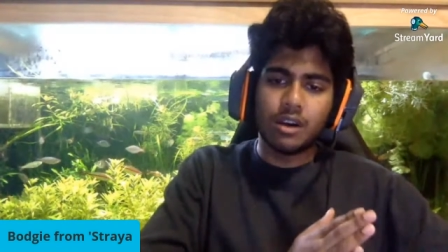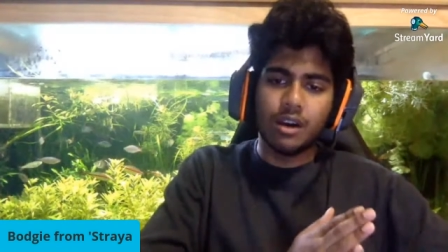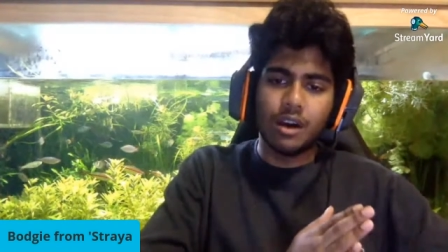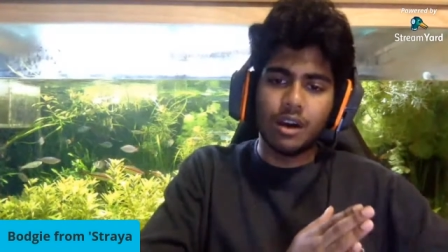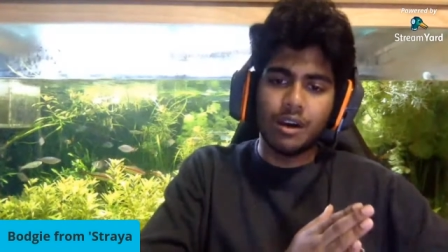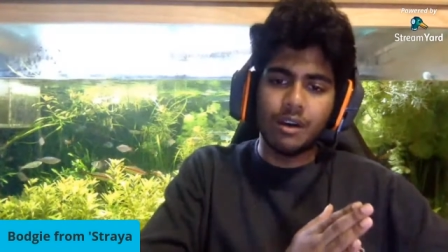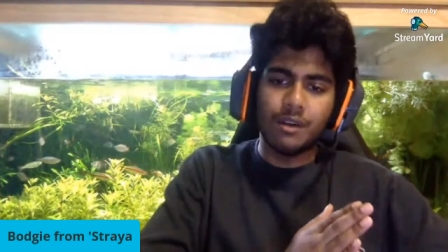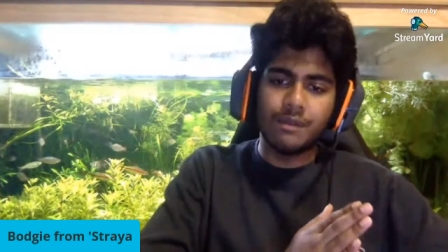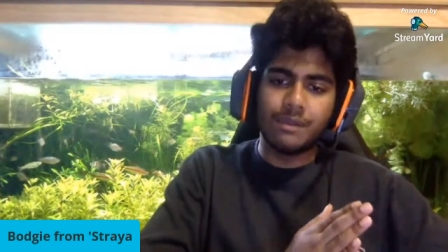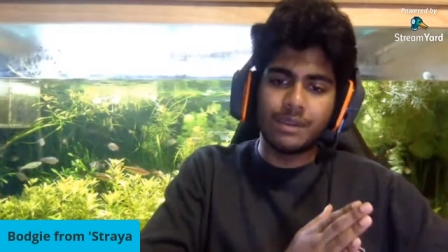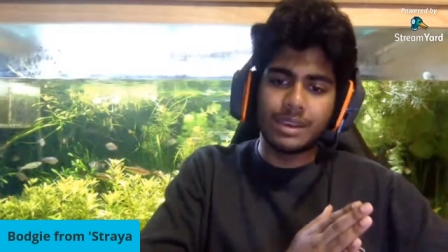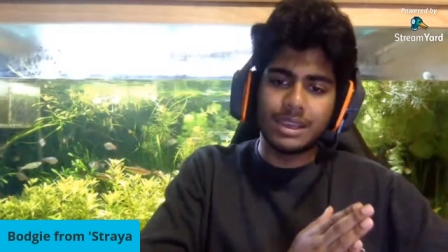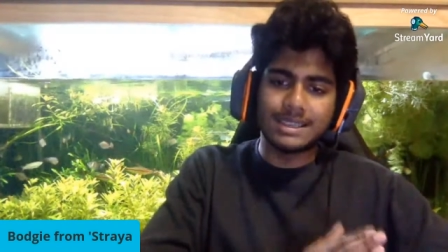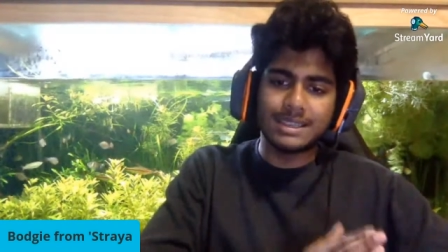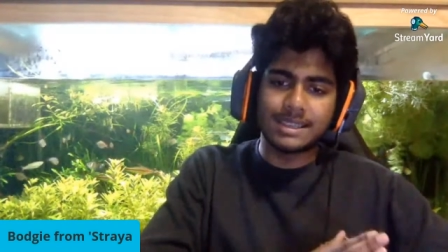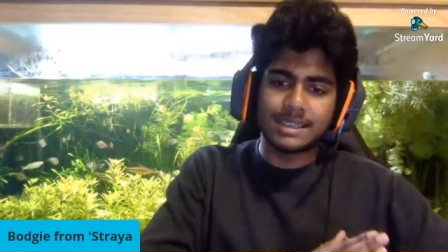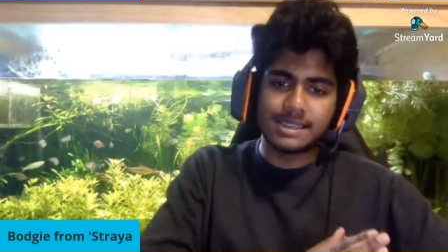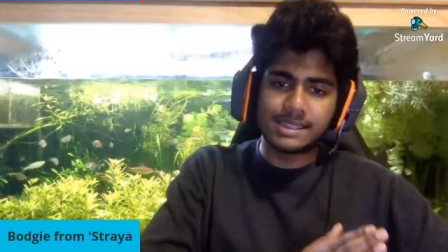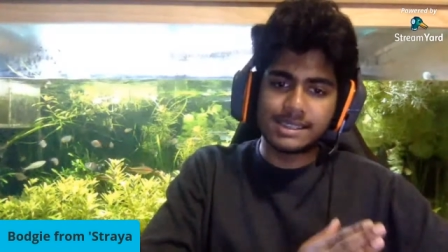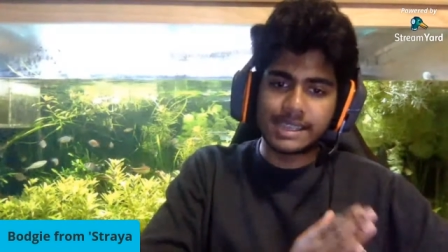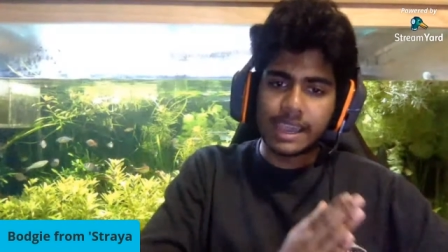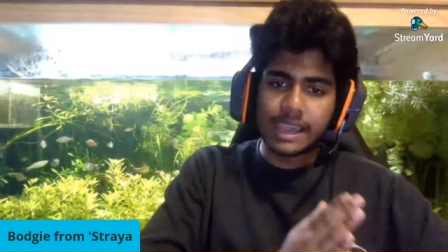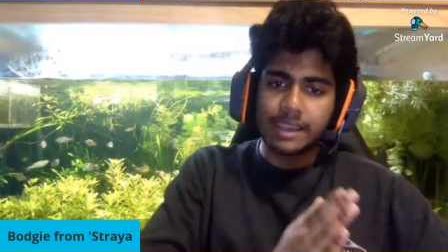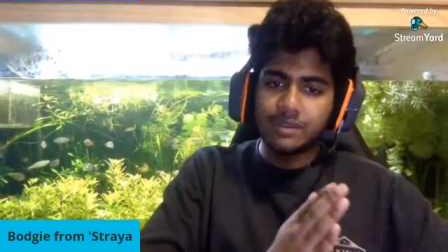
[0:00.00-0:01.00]
of is
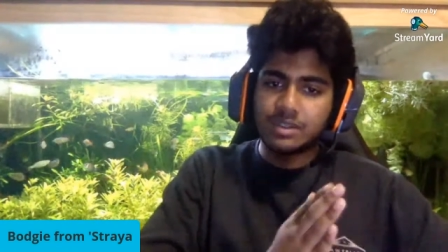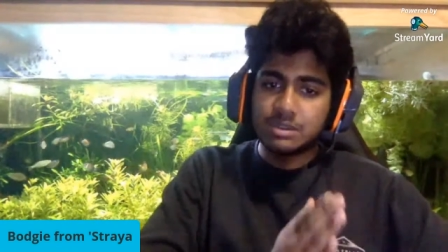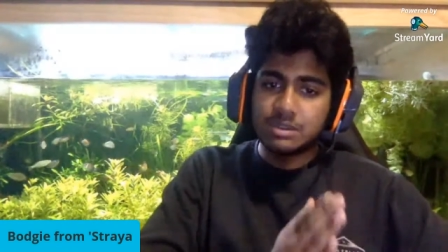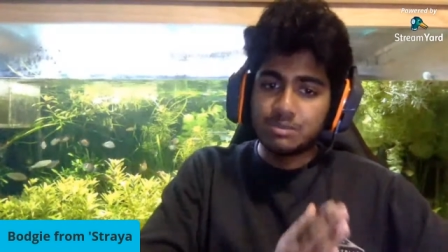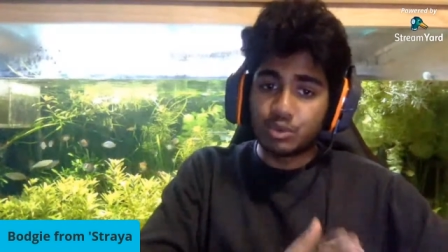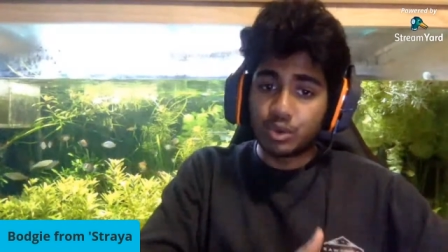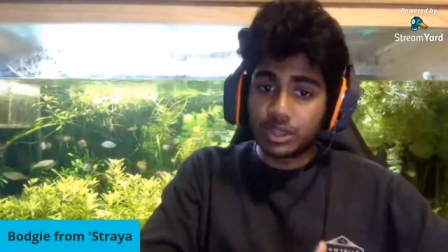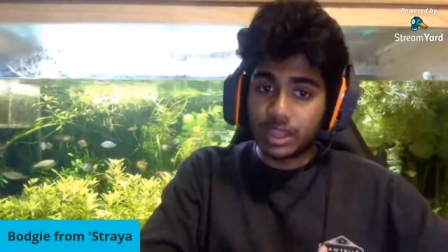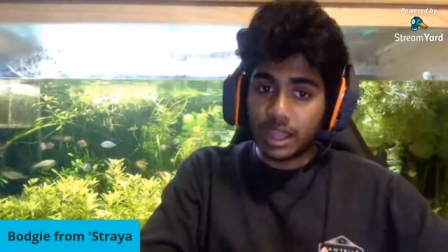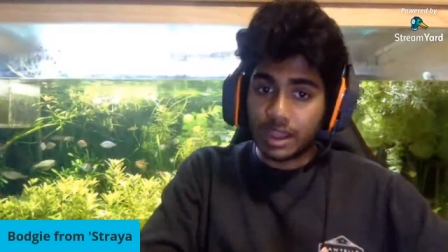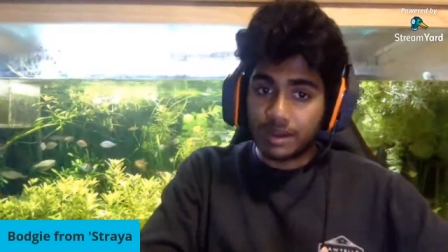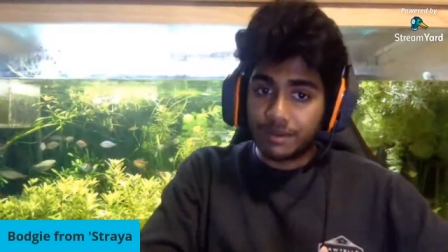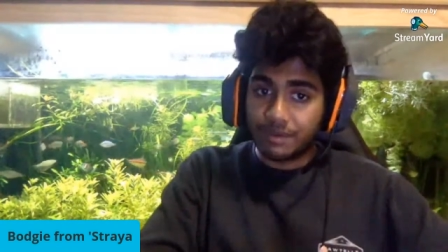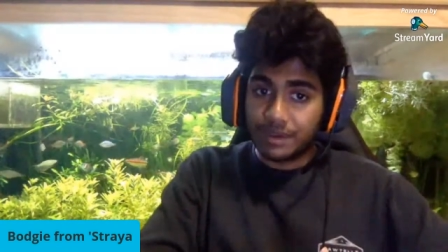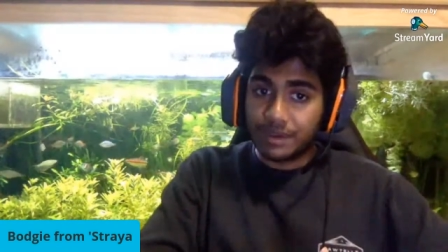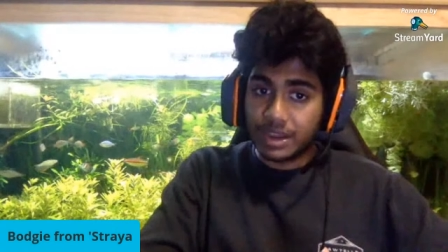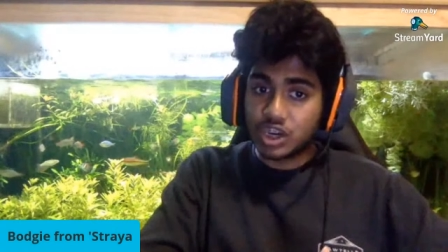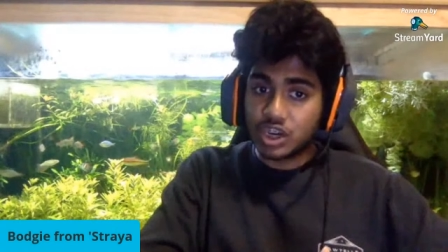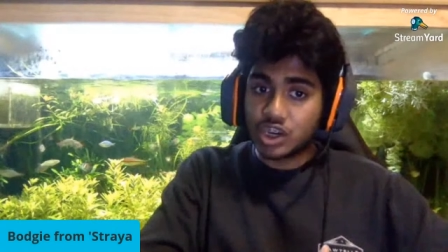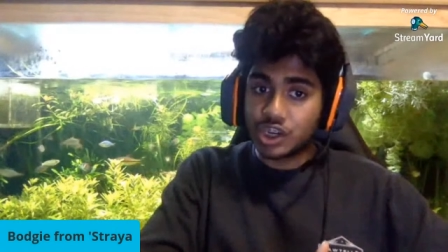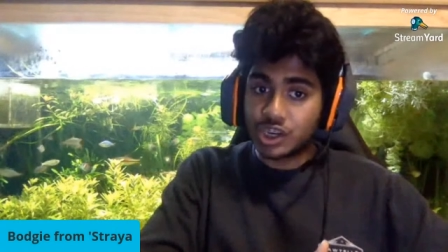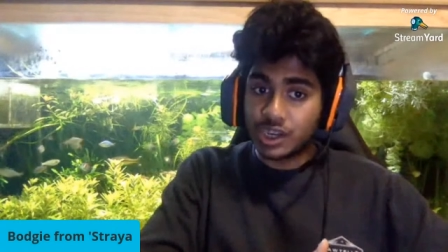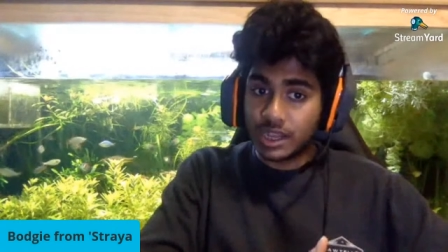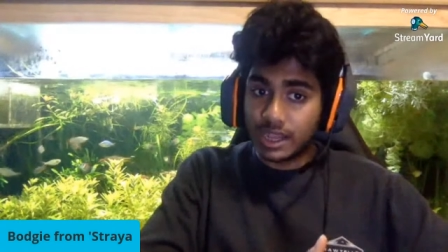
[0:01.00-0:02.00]
it safe to put that
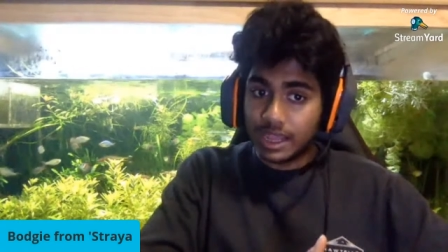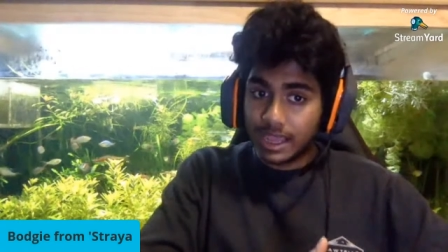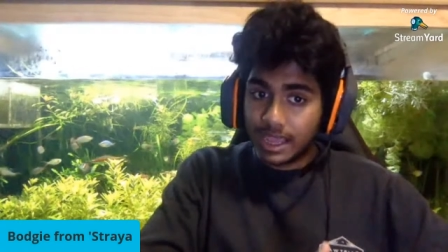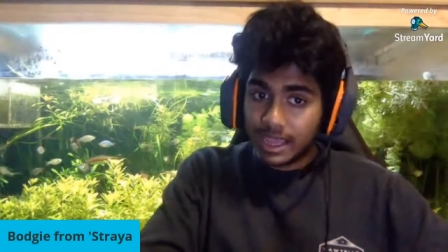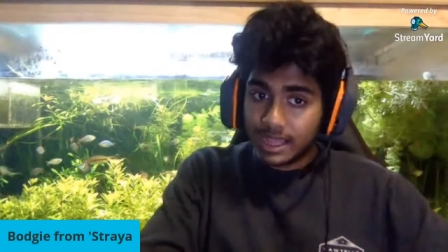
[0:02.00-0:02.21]
fish